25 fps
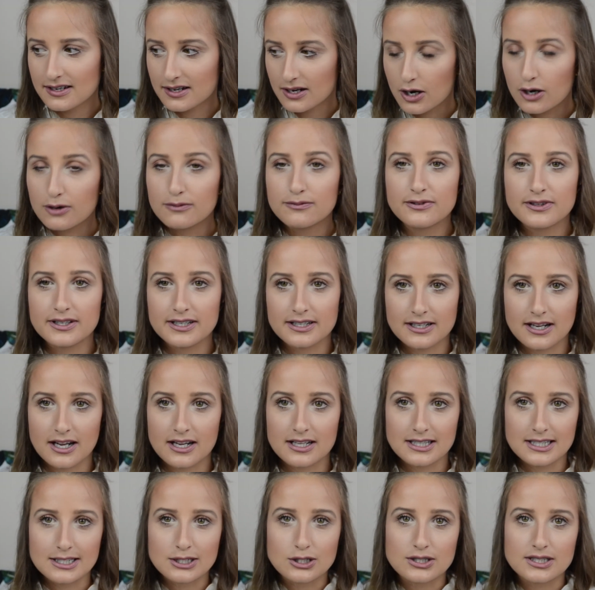Hopefully
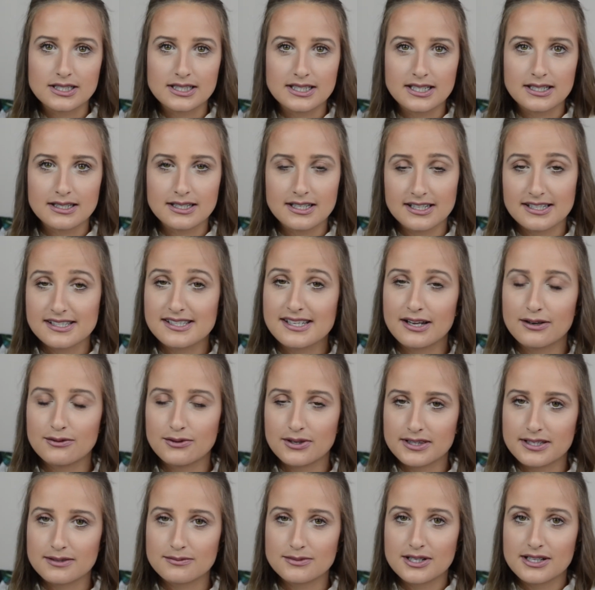not literally, because I
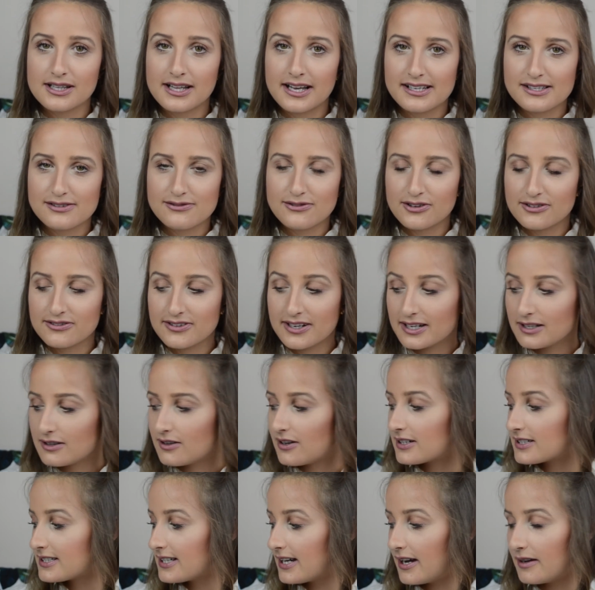want them to last for a very
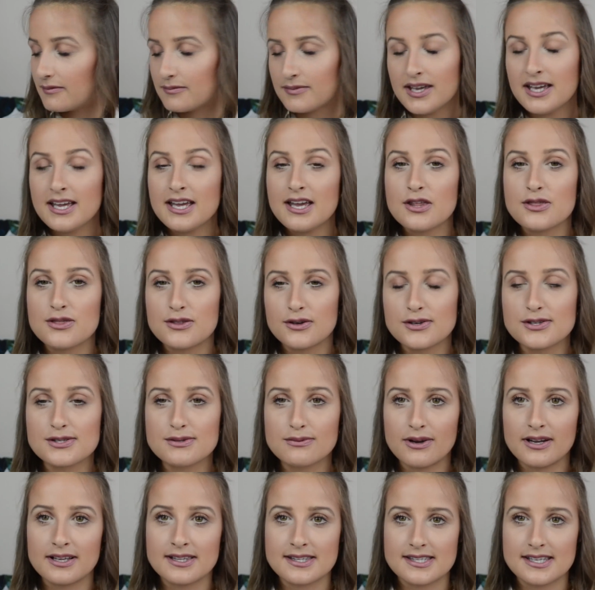long time. Those
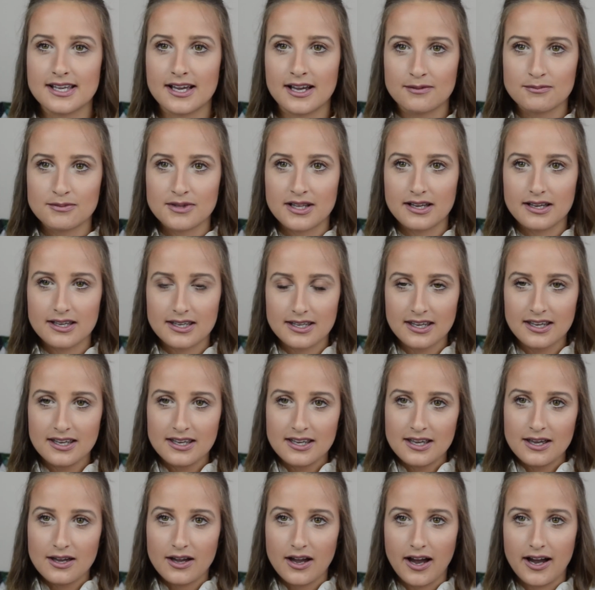ones, I'm like,
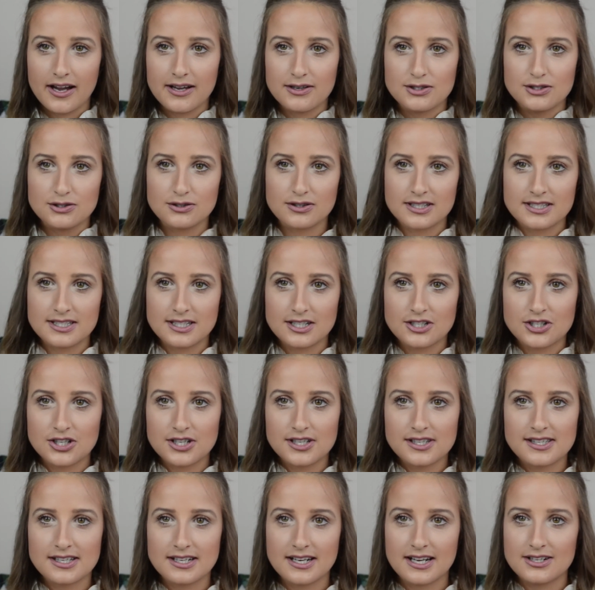I do the
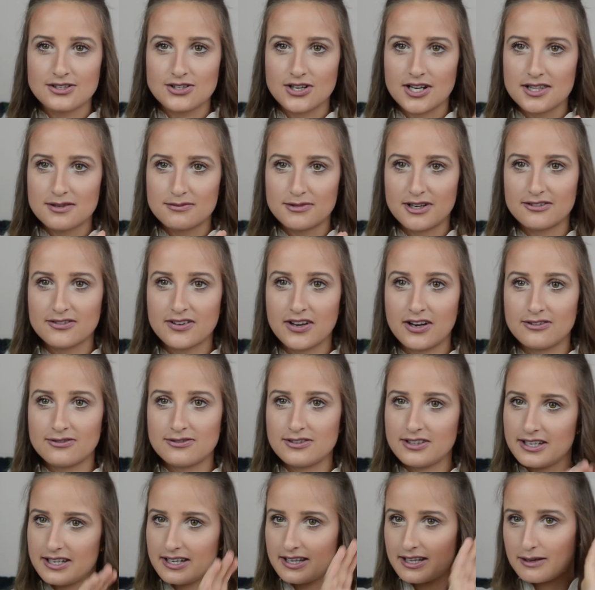dishes and I dry them off
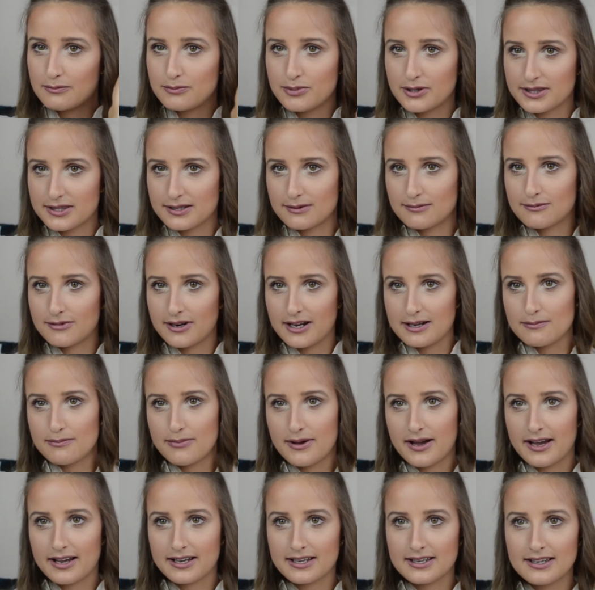carefully and I put them right
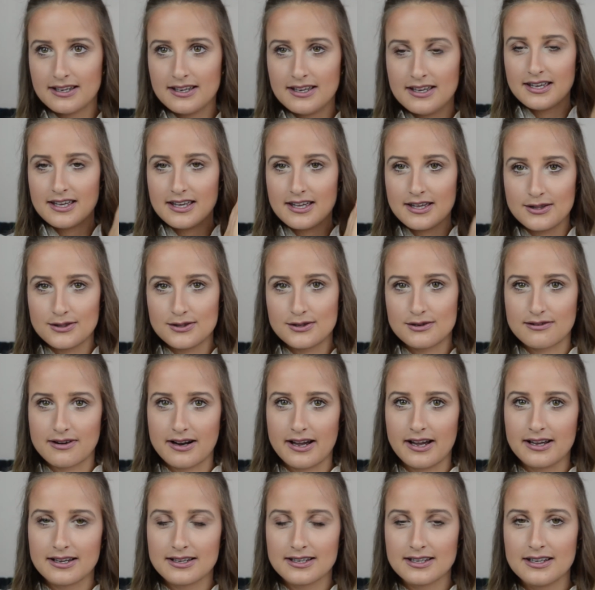back in the
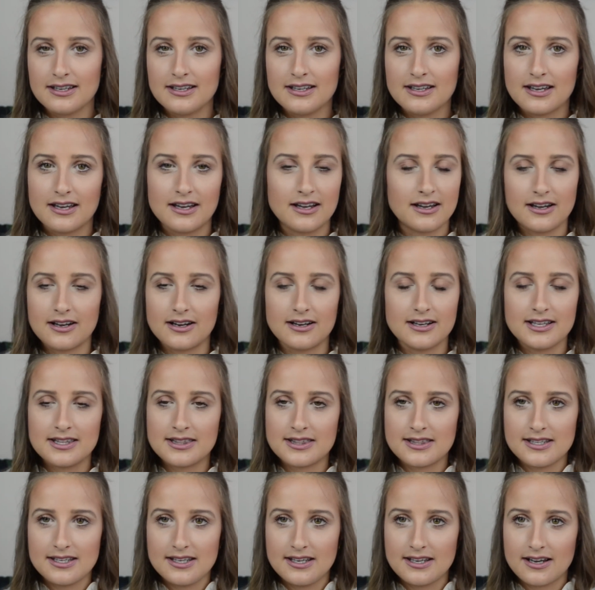rack, or
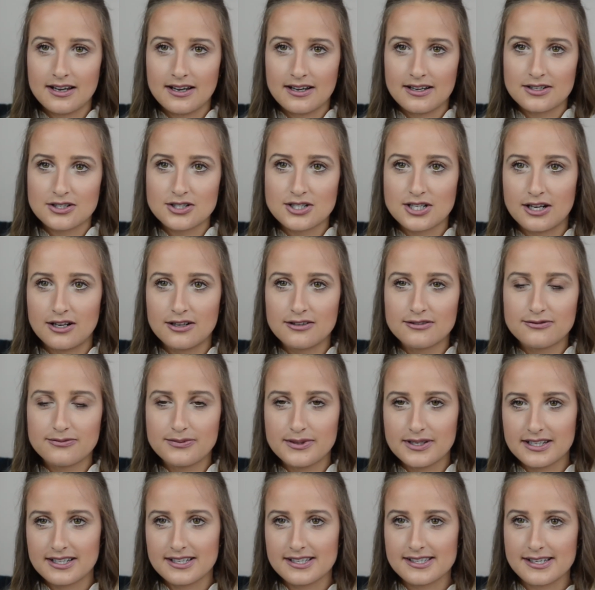in the shelf,
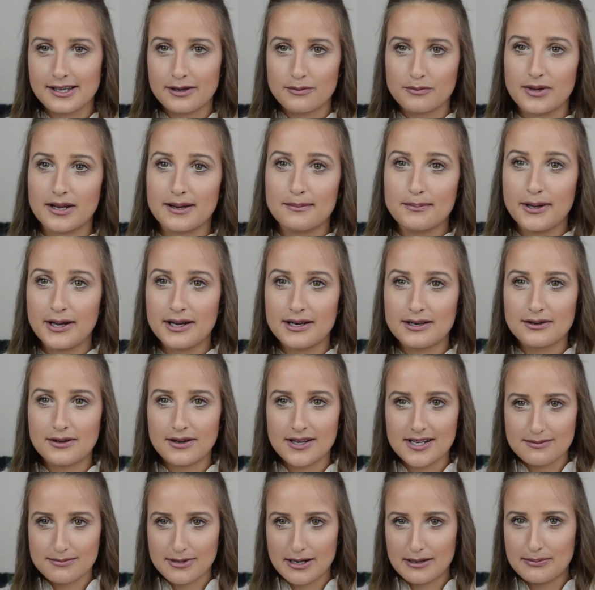because I'm like
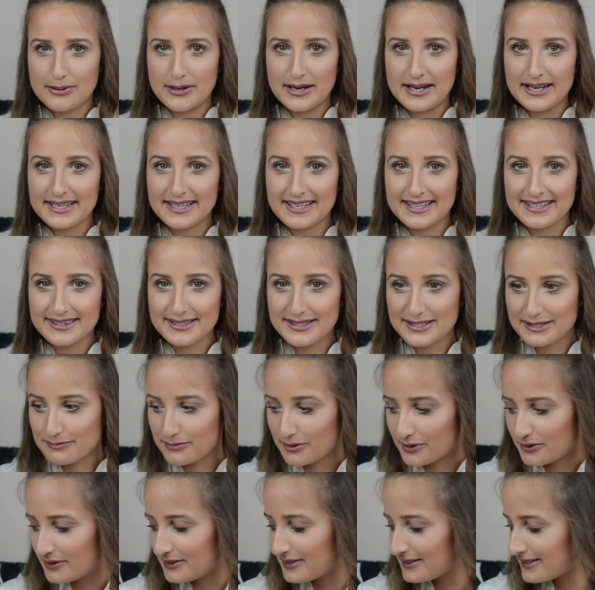paranoid about breaking these
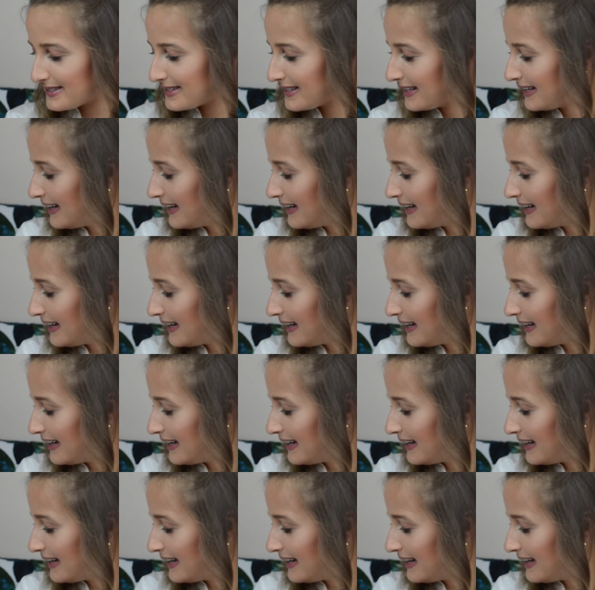bowls.